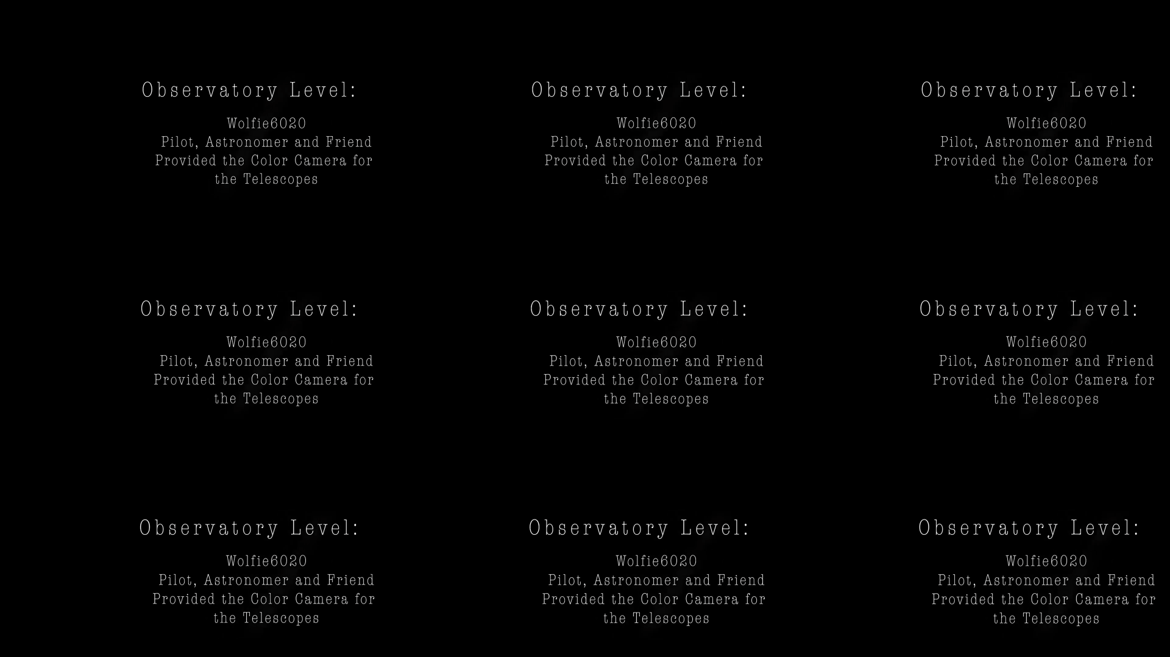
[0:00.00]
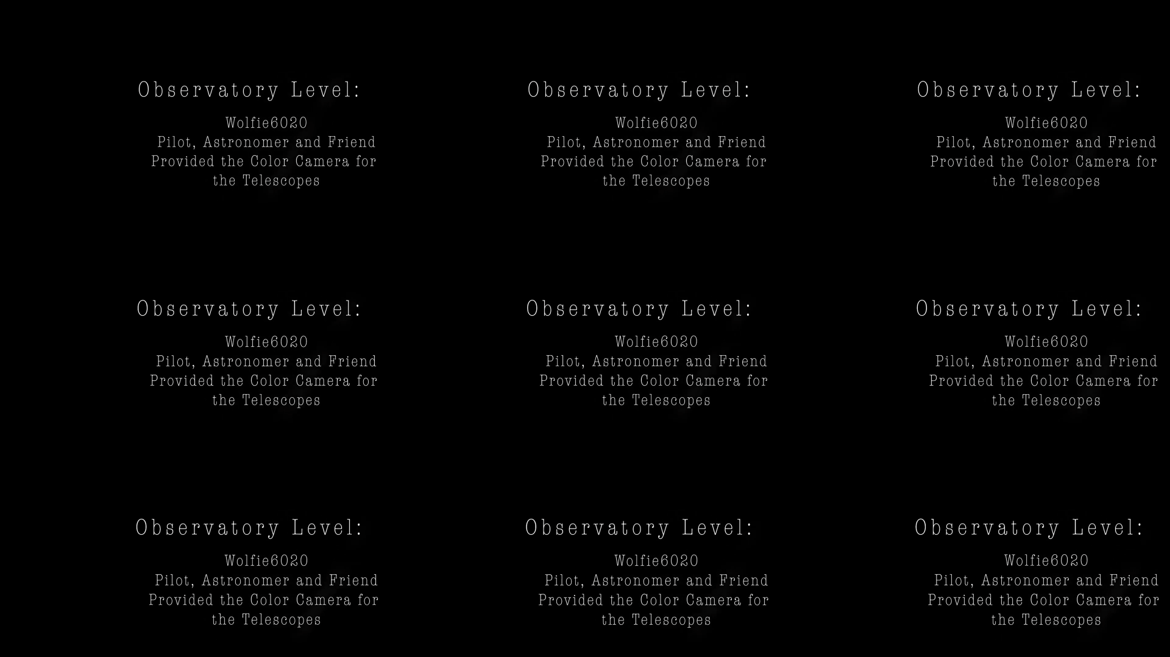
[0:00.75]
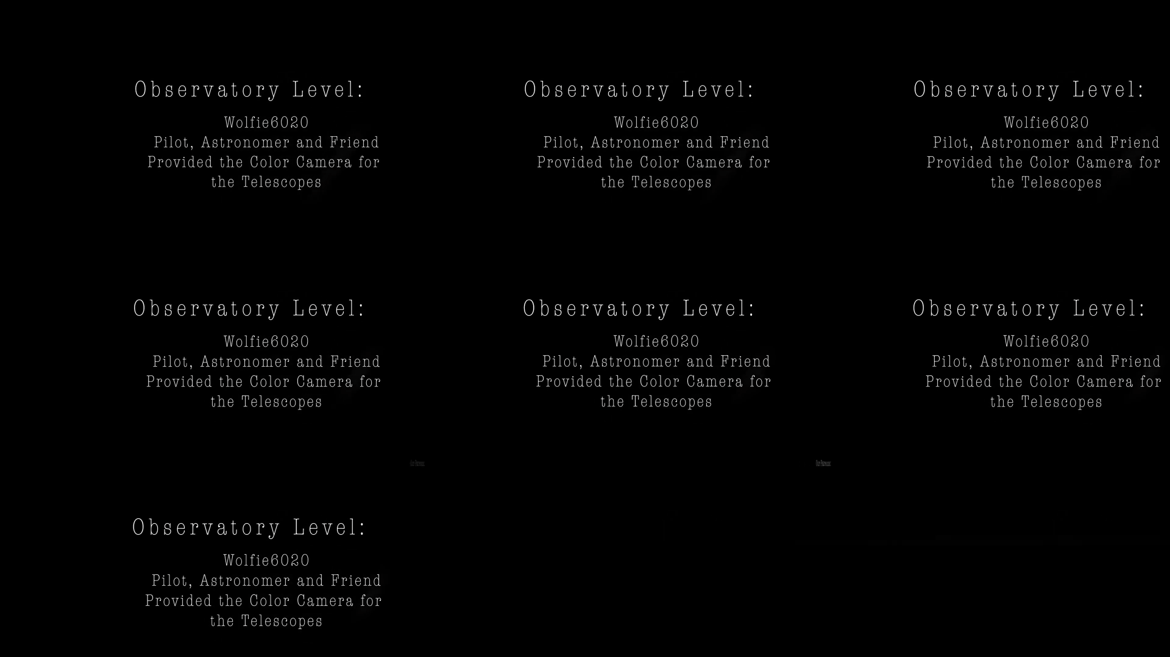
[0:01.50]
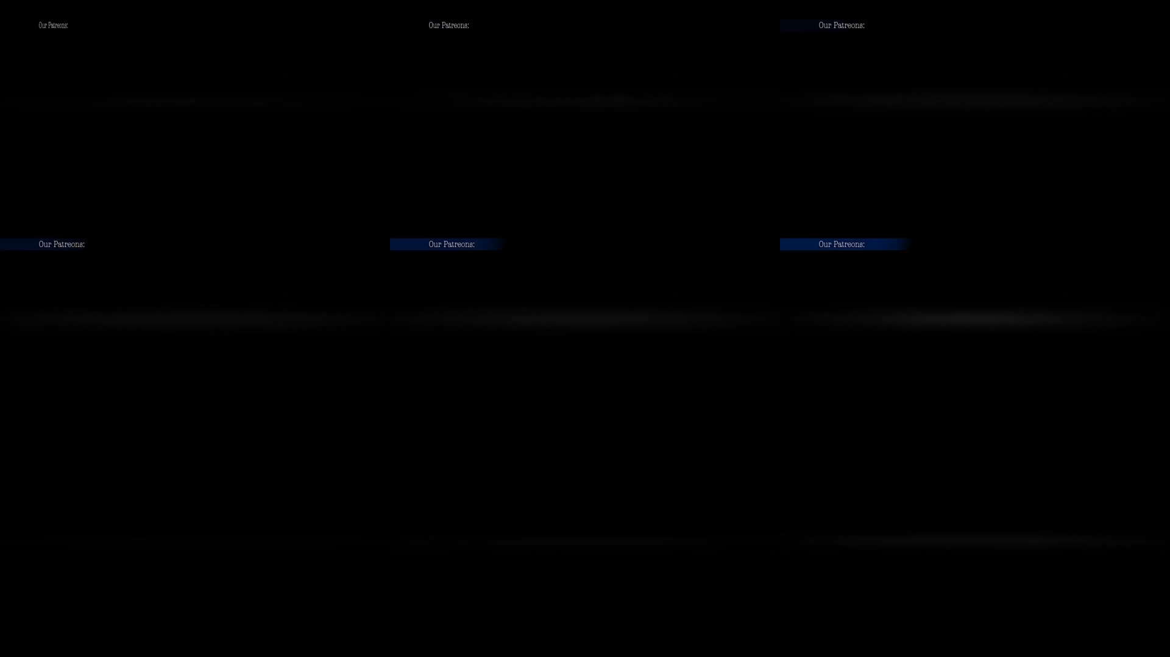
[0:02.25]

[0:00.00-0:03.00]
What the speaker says: No face is visible, so there are no lips to read.